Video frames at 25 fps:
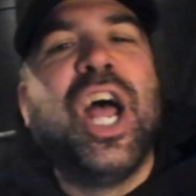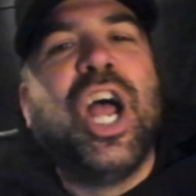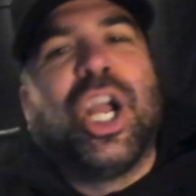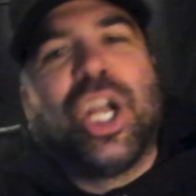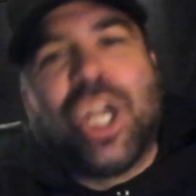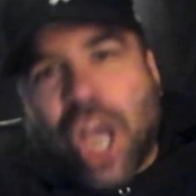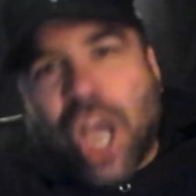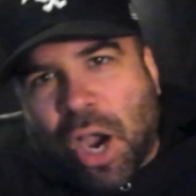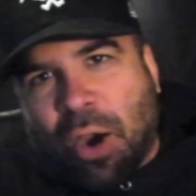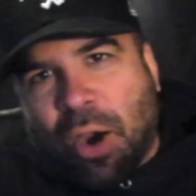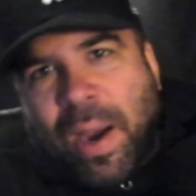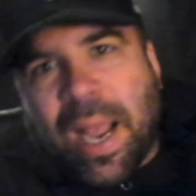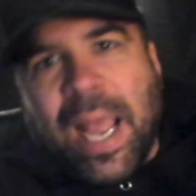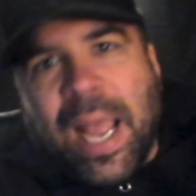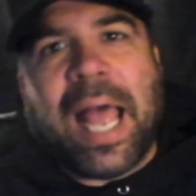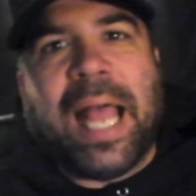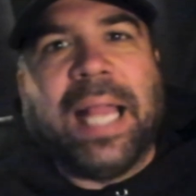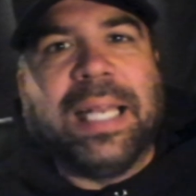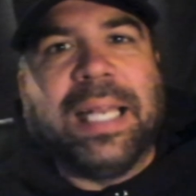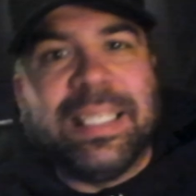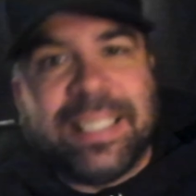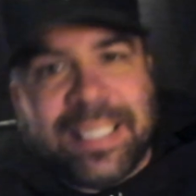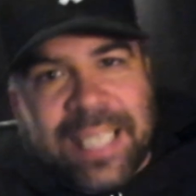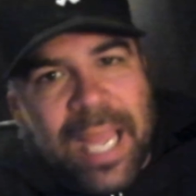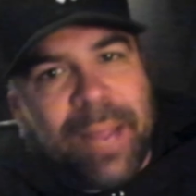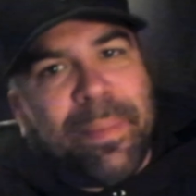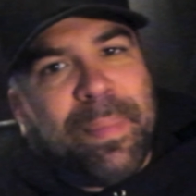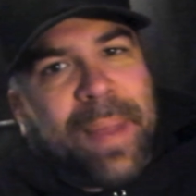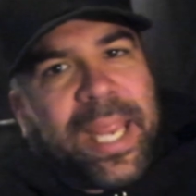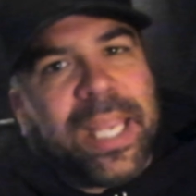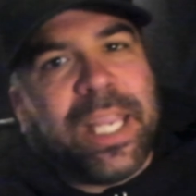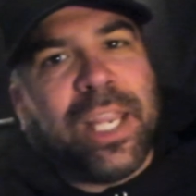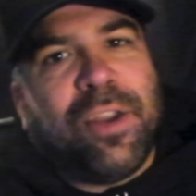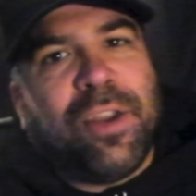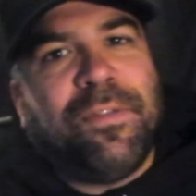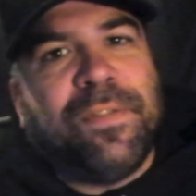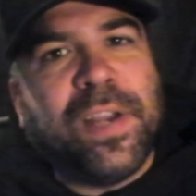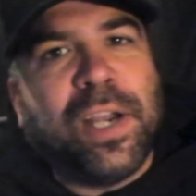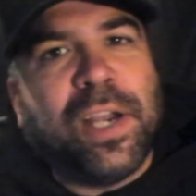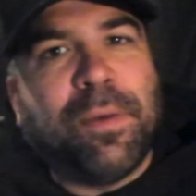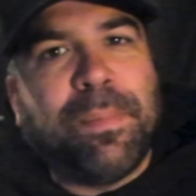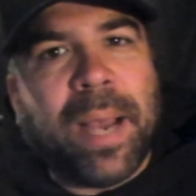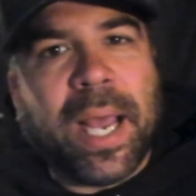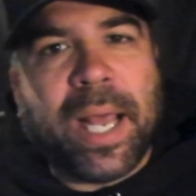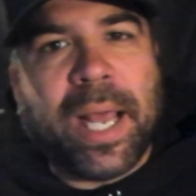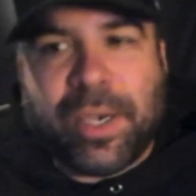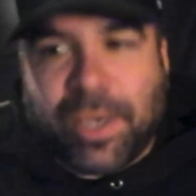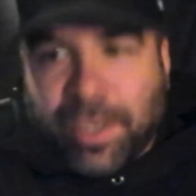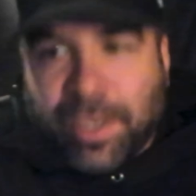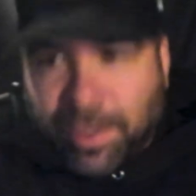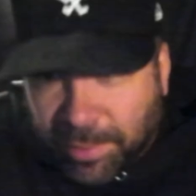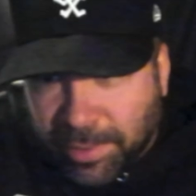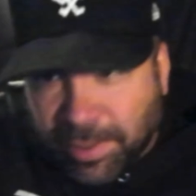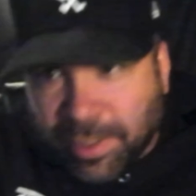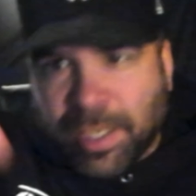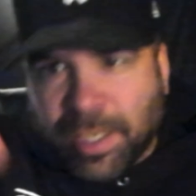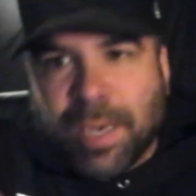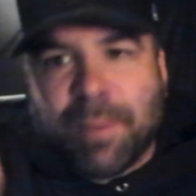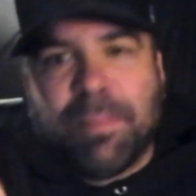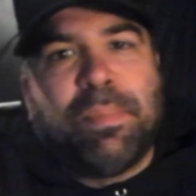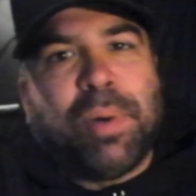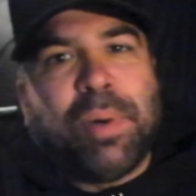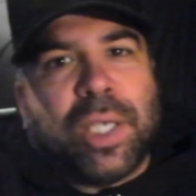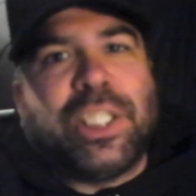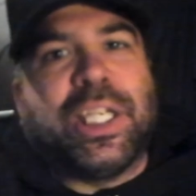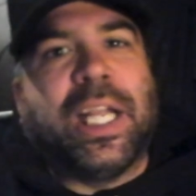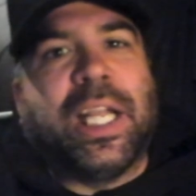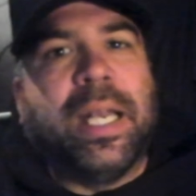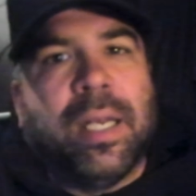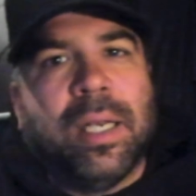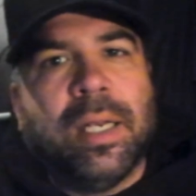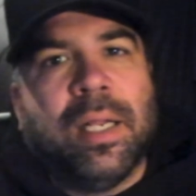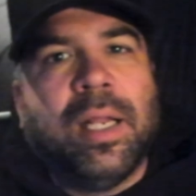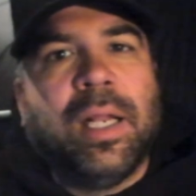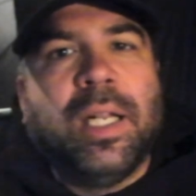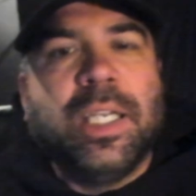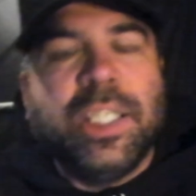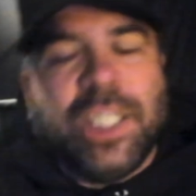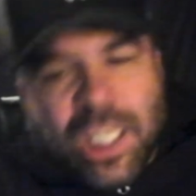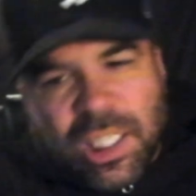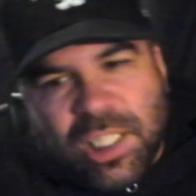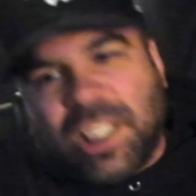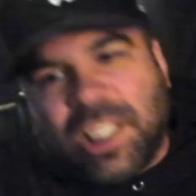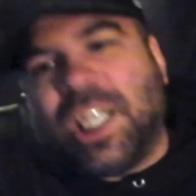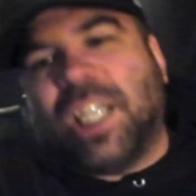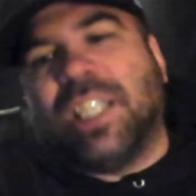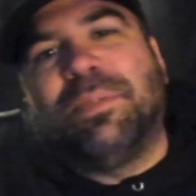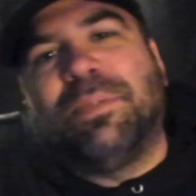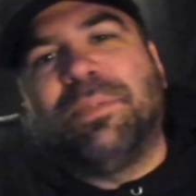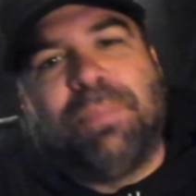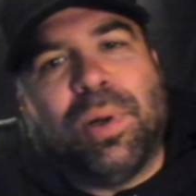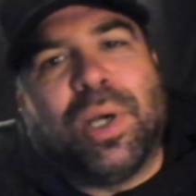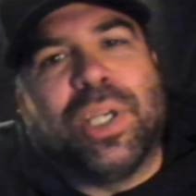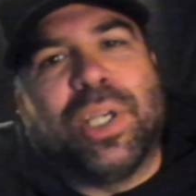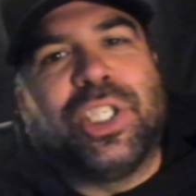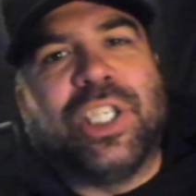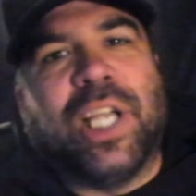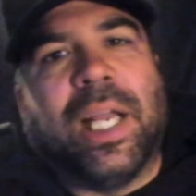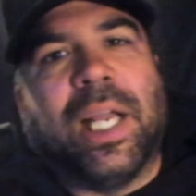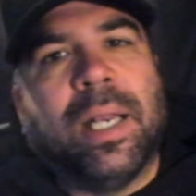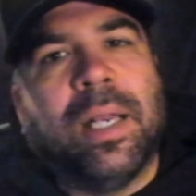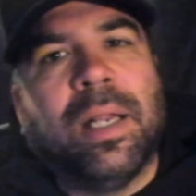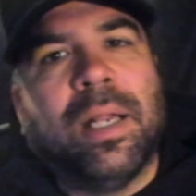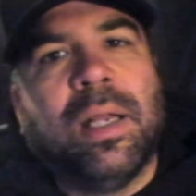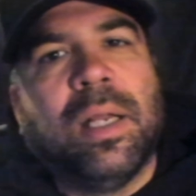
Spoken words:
Go ahead. Does that make you feel better? Push it. Just push it.